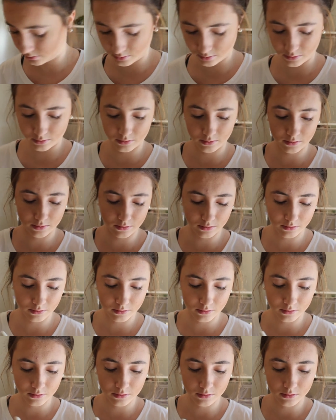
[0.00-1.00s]
And now I'm
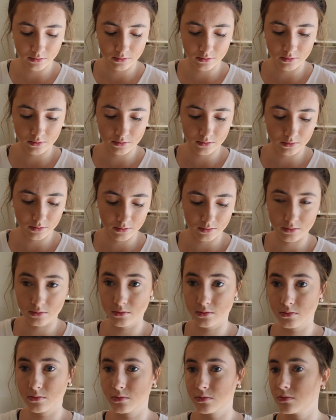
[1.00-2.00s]
taking the 1st
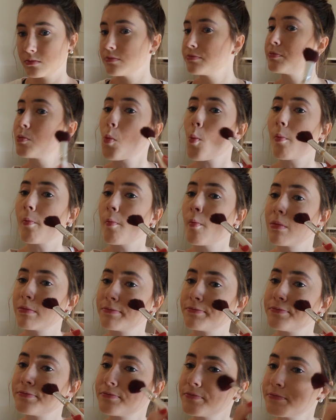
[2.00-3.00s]
shade, which is a highlighting
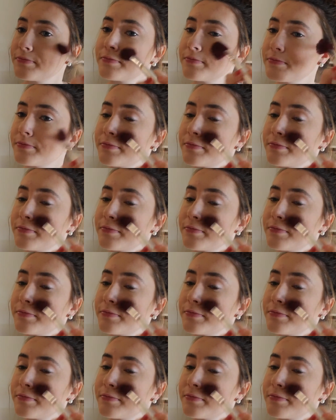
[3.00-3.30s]
shade,